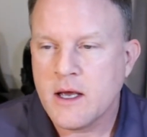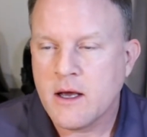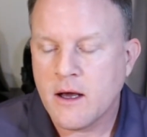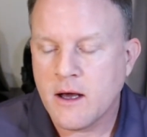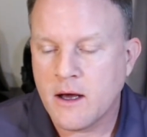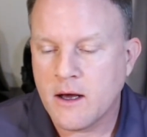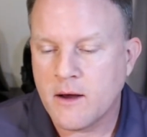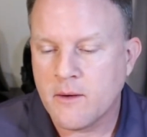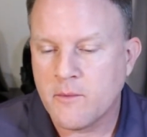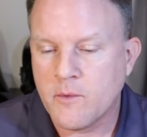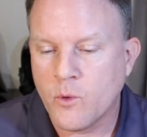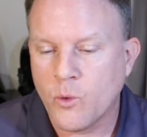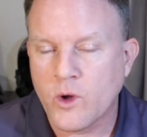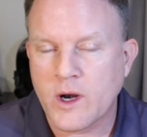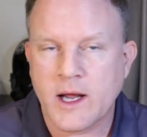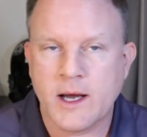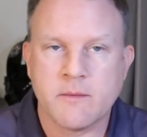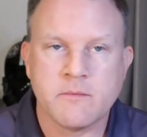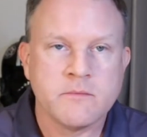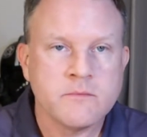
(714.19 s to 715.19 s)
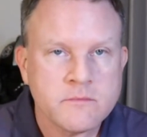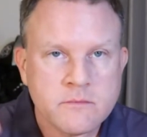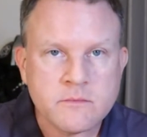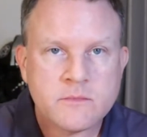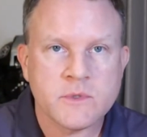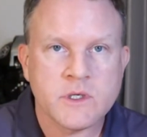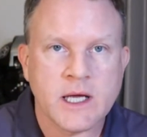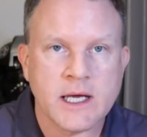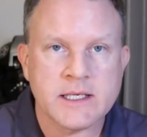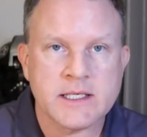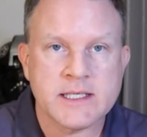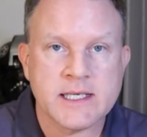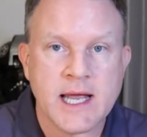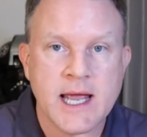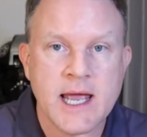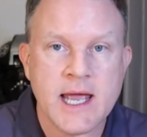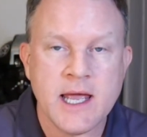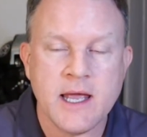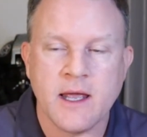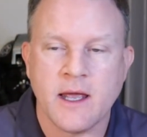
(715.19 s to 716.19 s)
What I'm
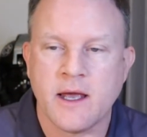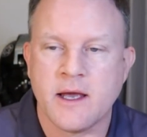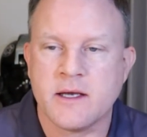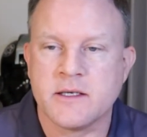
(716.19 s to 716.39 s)
saying